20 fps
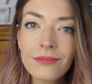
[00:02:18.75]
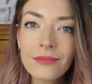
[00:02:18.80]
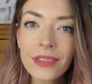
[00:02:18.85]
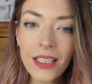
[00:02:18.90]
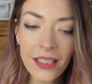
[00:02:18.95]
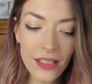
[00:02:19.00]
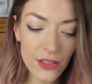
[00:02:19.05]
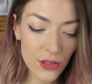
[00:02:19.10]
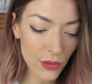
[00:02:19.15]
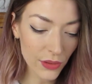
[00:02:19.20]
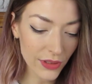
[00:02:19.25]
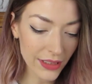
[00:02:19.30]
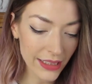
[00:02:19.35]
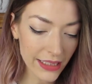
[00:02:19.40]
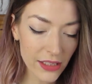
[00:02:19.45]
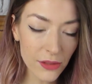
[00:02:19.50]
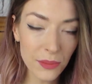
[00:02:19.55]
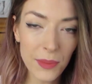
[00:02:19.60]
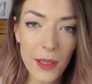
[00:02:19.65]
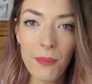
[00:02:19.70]
We're going to talk a
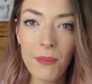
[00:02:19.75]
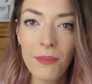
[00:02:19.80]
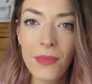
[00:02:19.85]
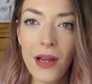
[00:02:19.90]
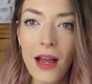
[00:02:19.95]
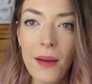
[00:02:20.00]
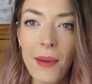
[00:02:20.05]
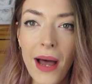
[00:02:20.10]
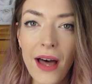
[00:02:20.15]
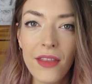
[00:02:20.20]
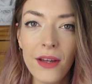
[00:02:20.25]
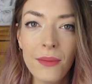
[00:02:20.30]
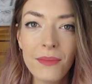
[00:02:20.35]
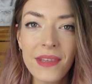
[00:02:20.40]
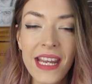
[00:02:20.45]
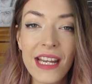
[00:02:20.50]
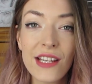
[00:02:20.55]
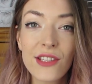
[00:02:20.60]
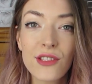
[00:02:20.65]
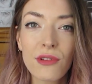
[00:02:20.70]
little bit about them,
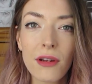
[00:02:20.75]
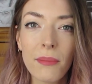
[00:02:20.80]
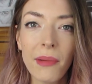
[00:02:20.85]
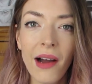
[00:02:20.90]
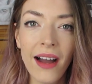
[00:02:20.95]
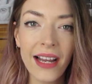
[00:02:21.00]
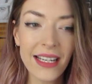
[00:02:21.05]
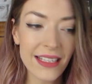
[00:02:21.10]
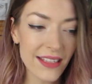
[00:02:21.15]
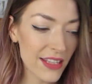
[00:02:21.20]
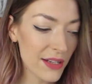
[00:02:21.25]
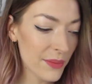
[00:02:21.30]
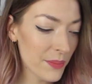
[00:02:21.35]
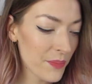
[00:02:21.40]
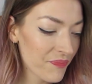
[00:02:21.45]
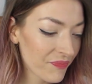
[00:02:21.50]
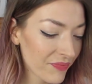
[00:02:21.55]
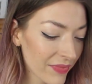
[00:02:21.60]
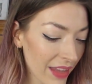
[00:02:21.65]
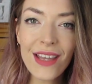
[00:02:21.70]
the history behind them,